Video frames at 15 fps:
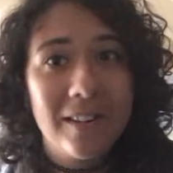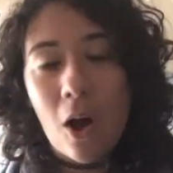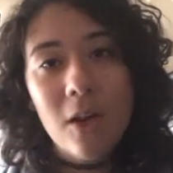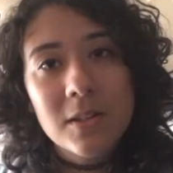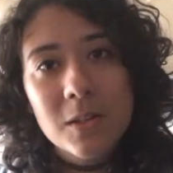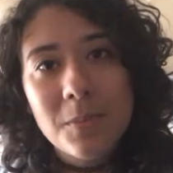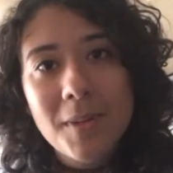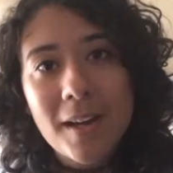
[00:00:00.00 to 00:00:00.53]

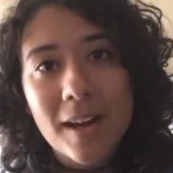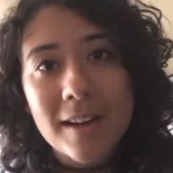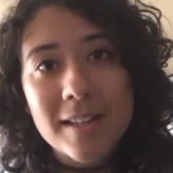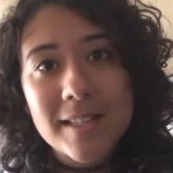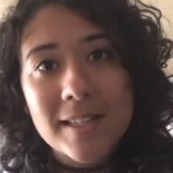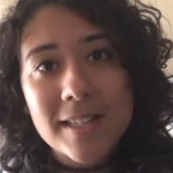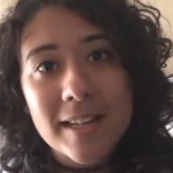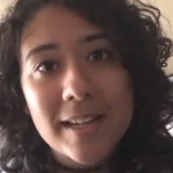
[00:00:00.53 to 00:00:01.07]
Also
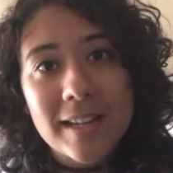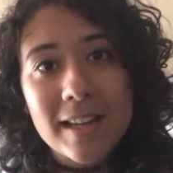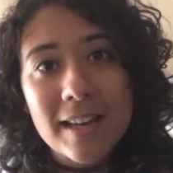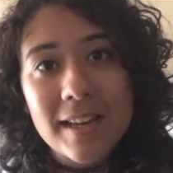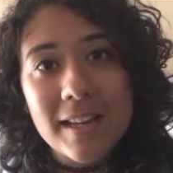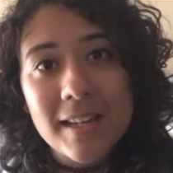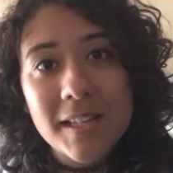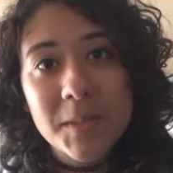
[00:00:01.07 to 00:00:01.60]
because it
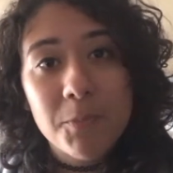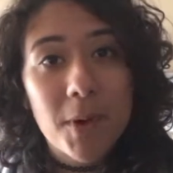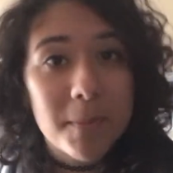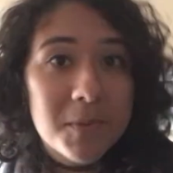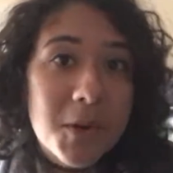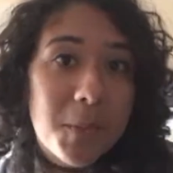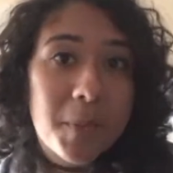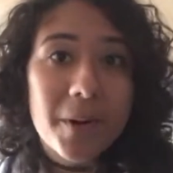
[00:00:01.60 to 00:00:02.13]
is
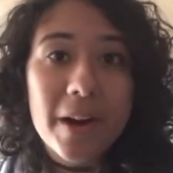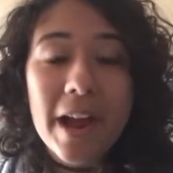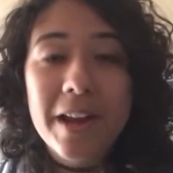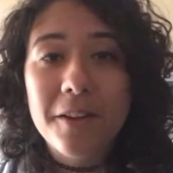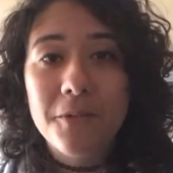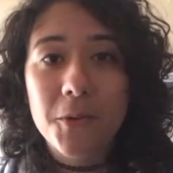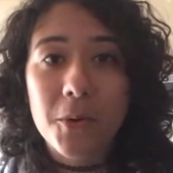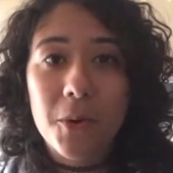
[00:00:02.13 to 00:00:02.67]
Preptober, and
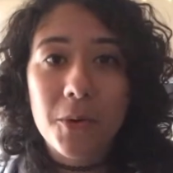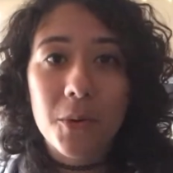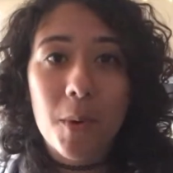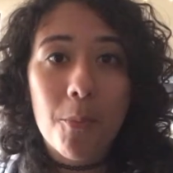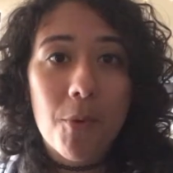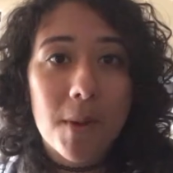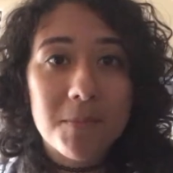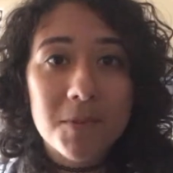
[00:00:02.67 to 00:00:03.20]
if you don't know what
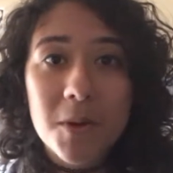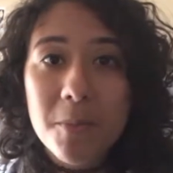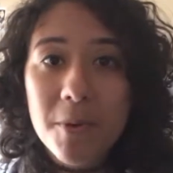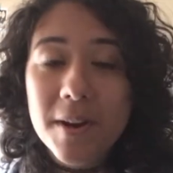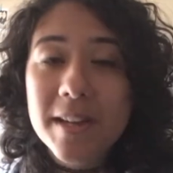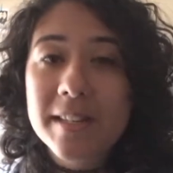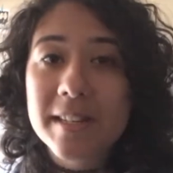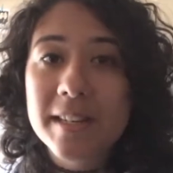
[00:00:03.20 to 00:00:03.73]
Preptober
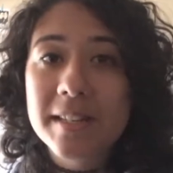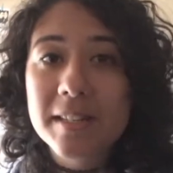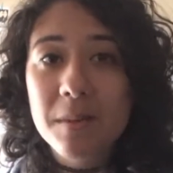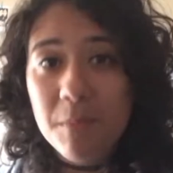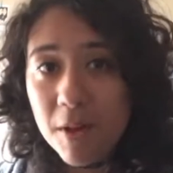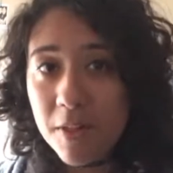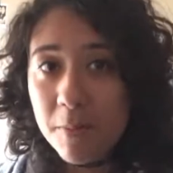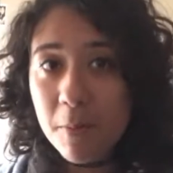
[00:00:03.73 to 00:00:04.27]
is, it is the
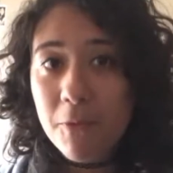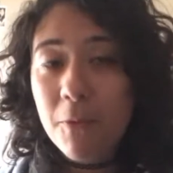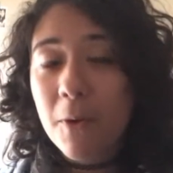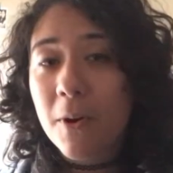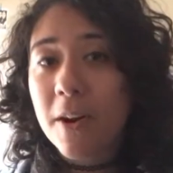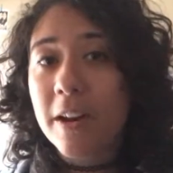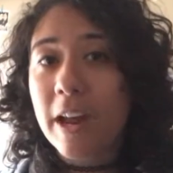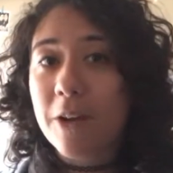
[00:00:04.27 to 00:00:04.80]
month
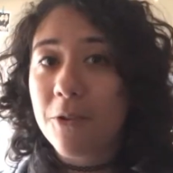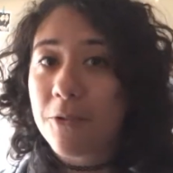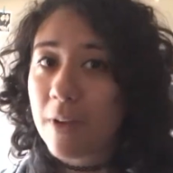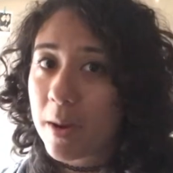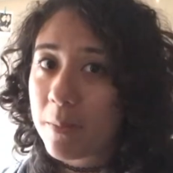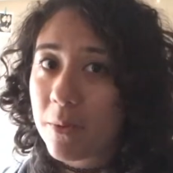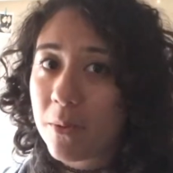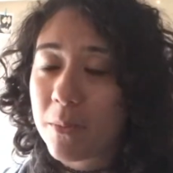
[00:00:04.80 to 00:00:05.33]
before
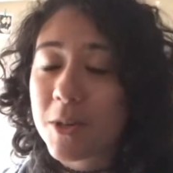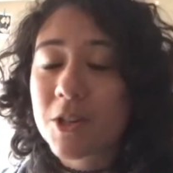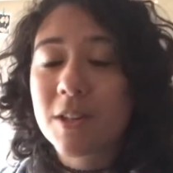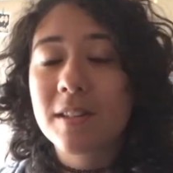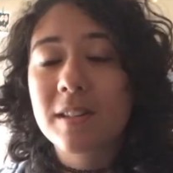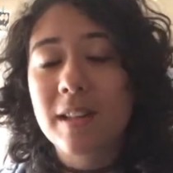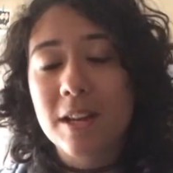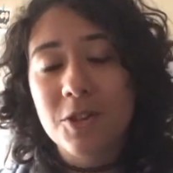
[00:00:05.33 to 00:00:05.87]
NaNoWriMo, which
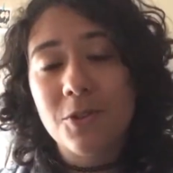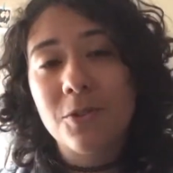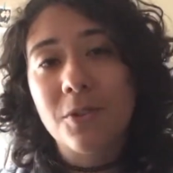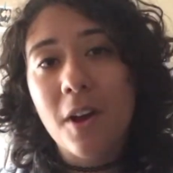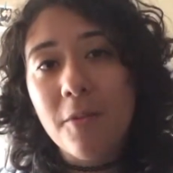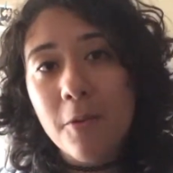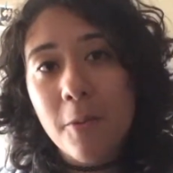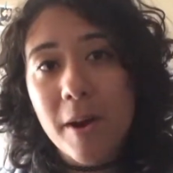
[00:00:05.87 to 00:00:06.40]
is National
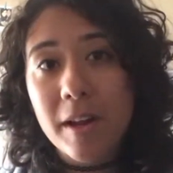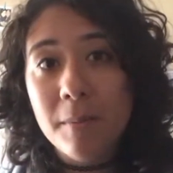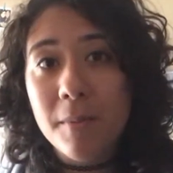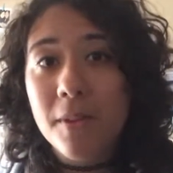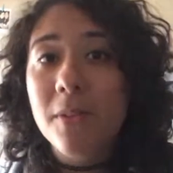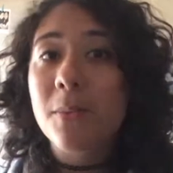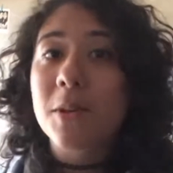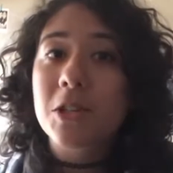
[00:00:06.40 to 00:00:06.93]
Novel Writing
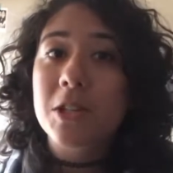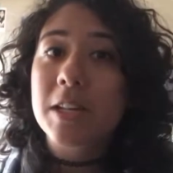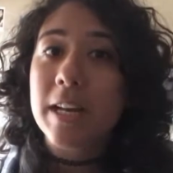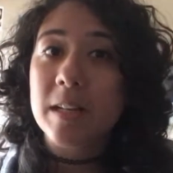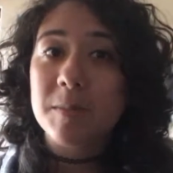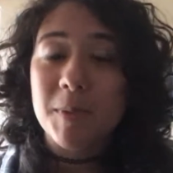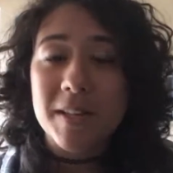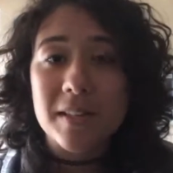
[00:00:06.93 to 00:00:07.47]
Month, which takes
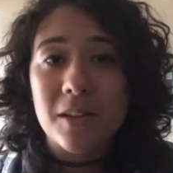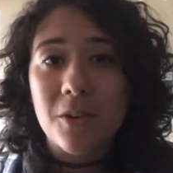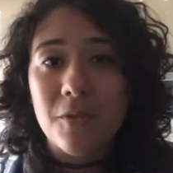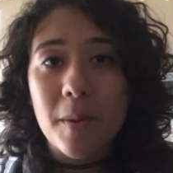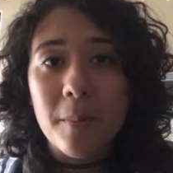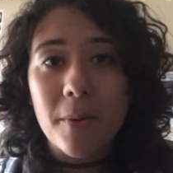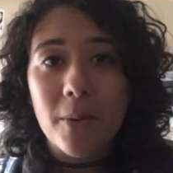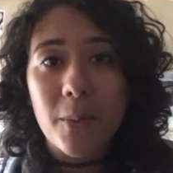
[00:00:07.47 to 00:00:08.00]
place in
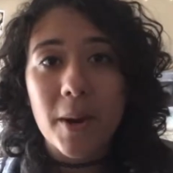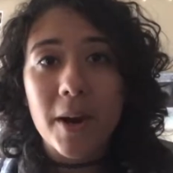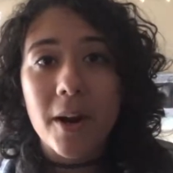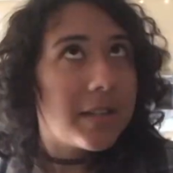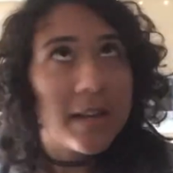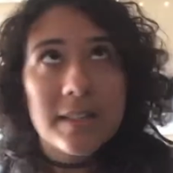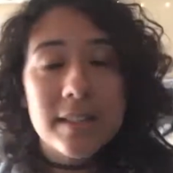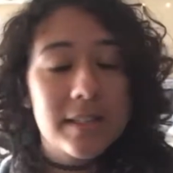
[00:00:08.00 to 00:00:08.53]
November, where
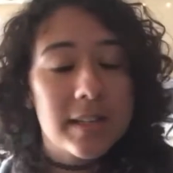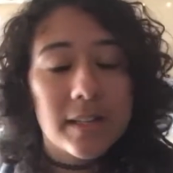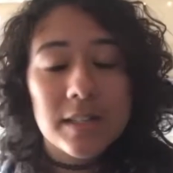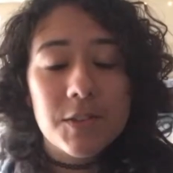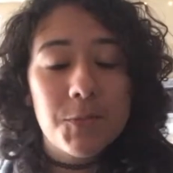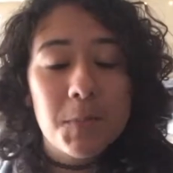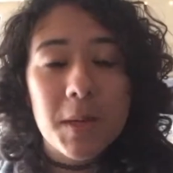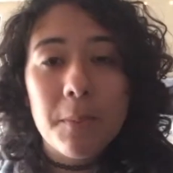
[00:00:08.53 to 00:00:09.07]
tons and tons
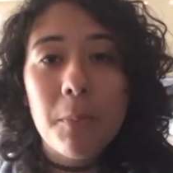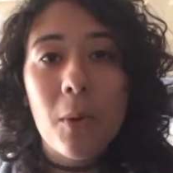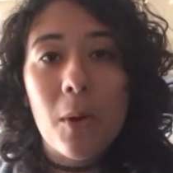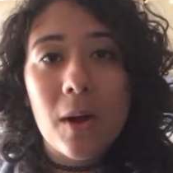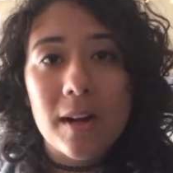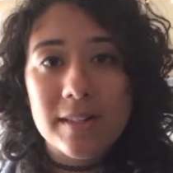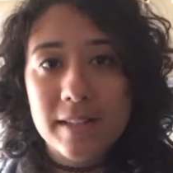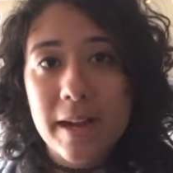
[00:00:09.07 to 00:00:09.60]
of people
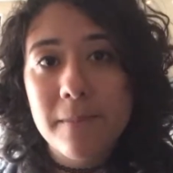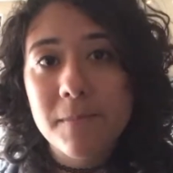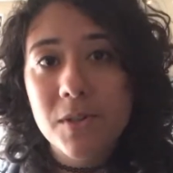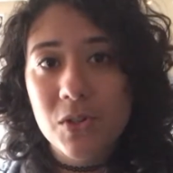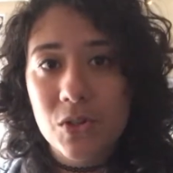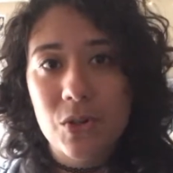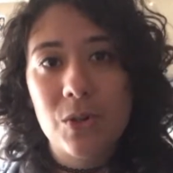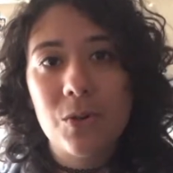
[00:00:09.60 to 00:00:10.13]
attempt
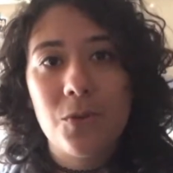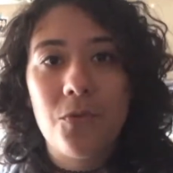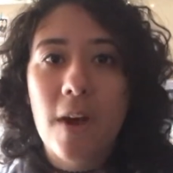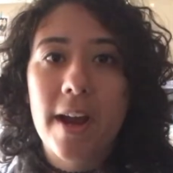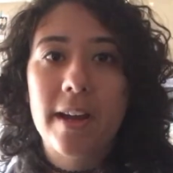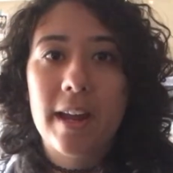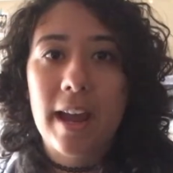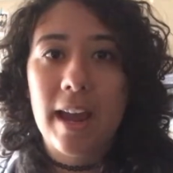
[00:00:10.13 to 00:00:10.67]
to
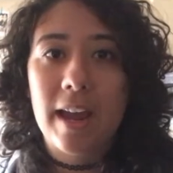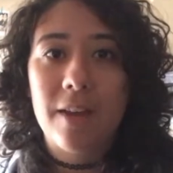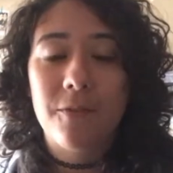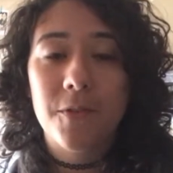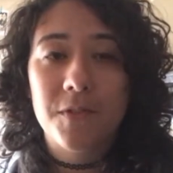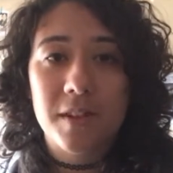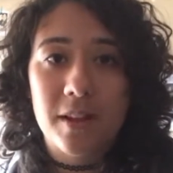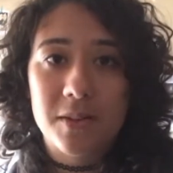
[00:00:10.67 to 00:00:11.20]
write a
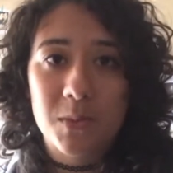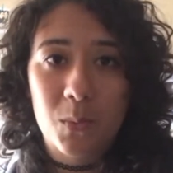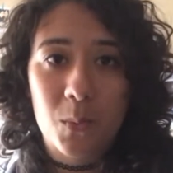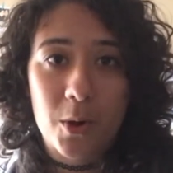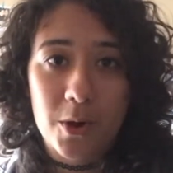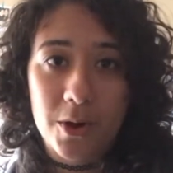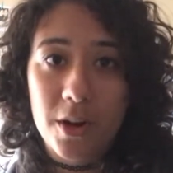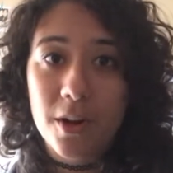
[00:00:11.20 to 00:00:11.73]
50,000
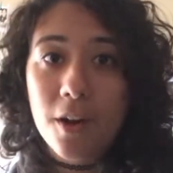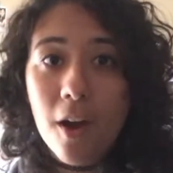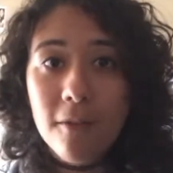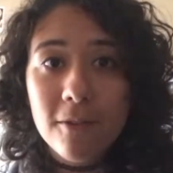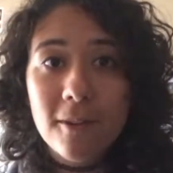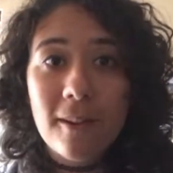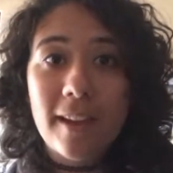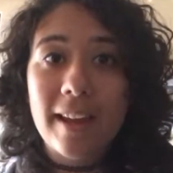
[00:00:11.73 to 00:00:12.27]
word
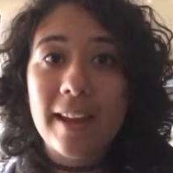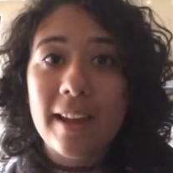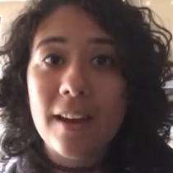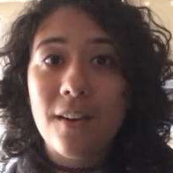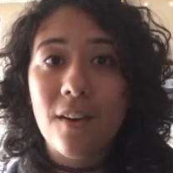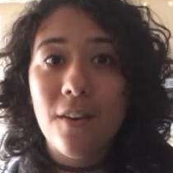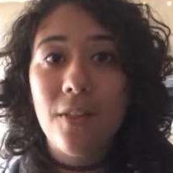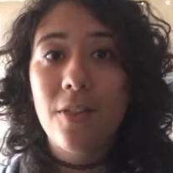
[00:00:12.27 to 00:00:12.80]
novel
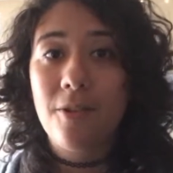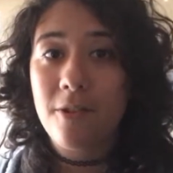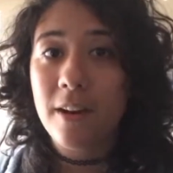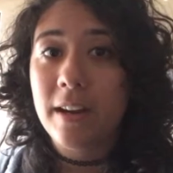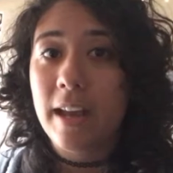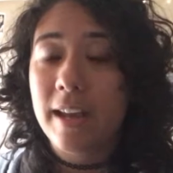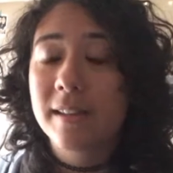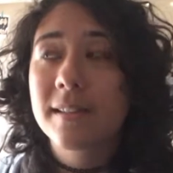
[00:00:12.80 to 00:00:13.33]
in 30
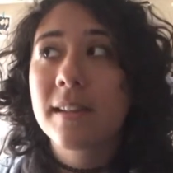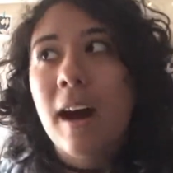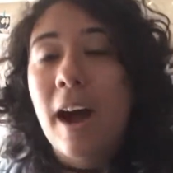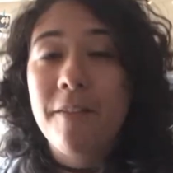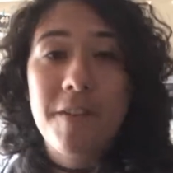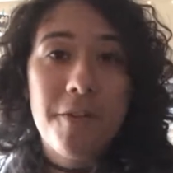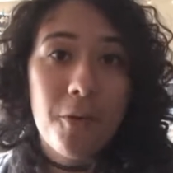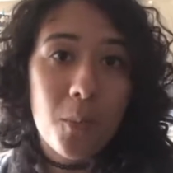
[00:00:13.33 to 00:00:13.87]
days. I've
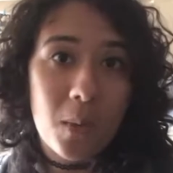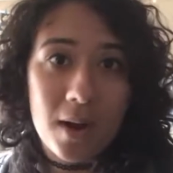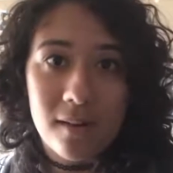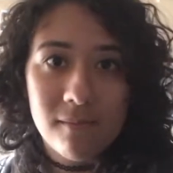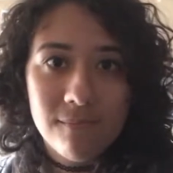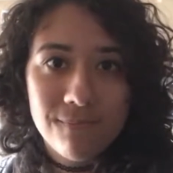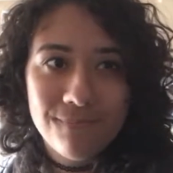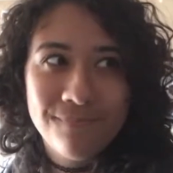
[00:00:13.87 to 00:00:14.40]
never won.